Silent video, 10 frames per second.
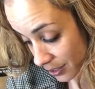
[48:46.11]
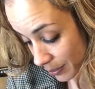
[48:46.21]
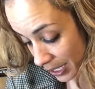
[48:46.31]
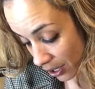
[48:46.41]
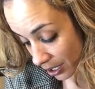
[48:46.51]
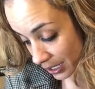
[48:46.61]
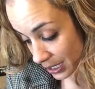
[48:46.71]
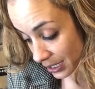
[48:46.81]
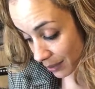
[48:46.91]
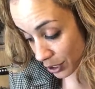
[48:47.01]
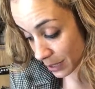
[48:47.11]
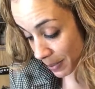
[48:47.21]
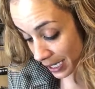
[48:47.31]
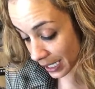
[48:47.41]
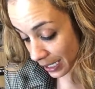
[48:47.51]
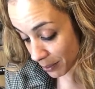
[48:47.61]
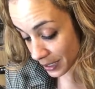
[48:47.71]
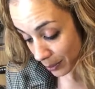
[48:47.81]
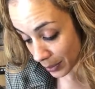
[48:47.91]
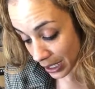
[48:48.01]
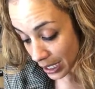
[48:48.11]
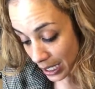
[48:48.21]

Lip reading: To be honest, I'm just picking up someone,